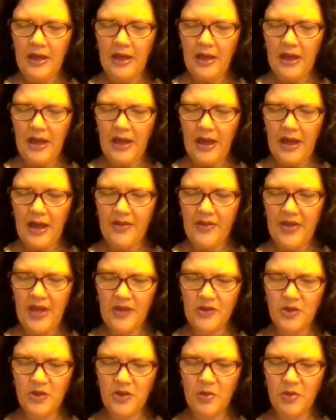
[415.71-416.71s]
The
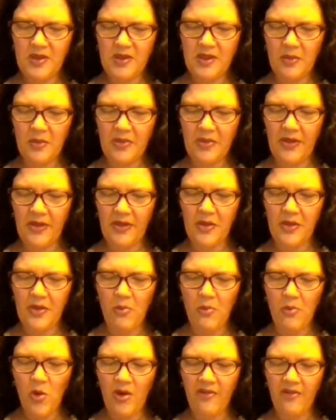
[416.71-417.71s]
answer should be something like the
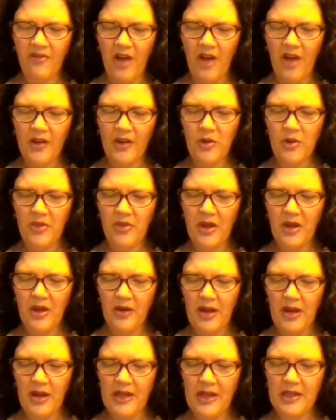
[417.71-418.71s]
more volume there
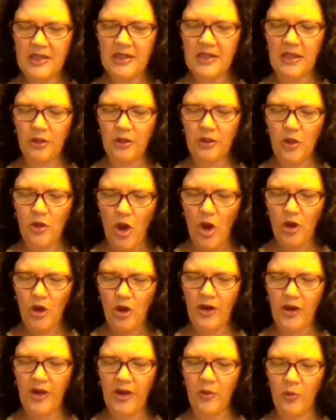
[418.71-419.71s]
is, the
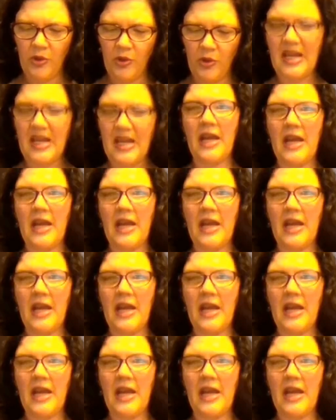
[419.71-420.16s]
longer it will take